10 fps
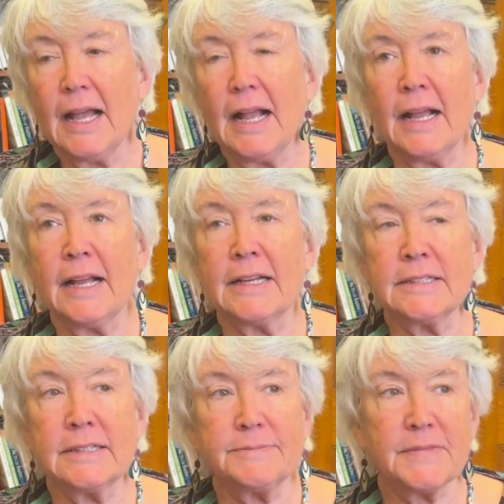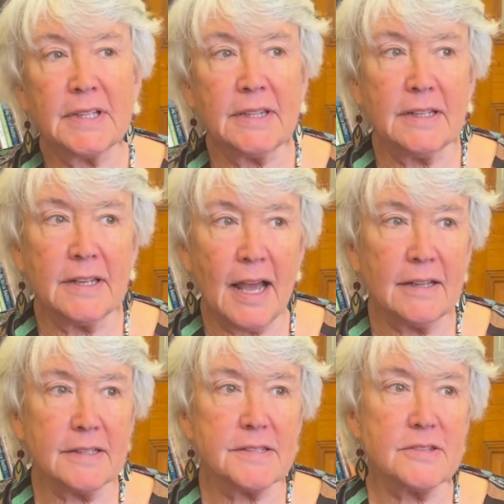And the
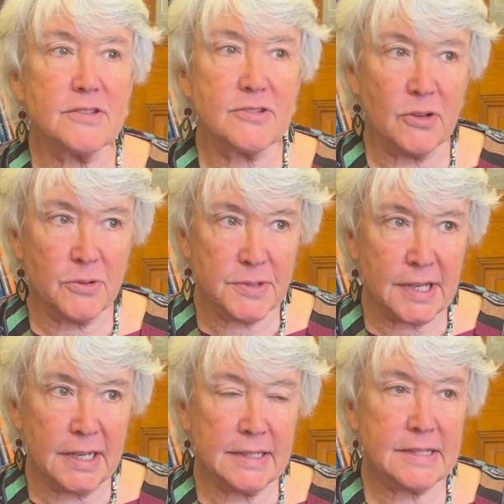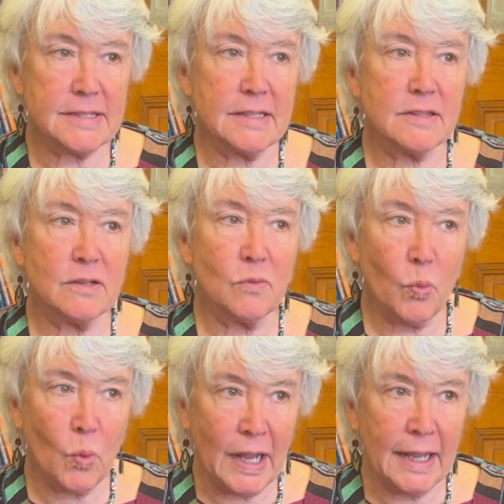analysis shows us that the
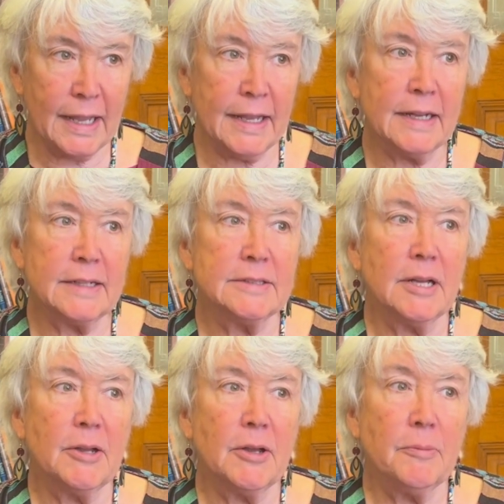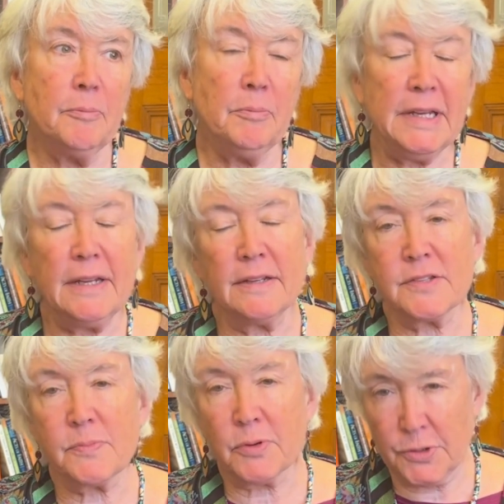way meat
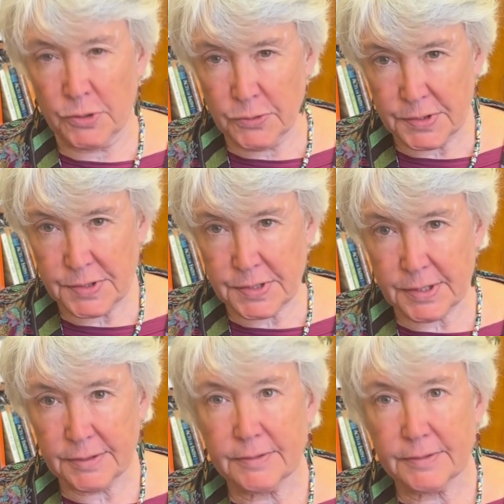is produced,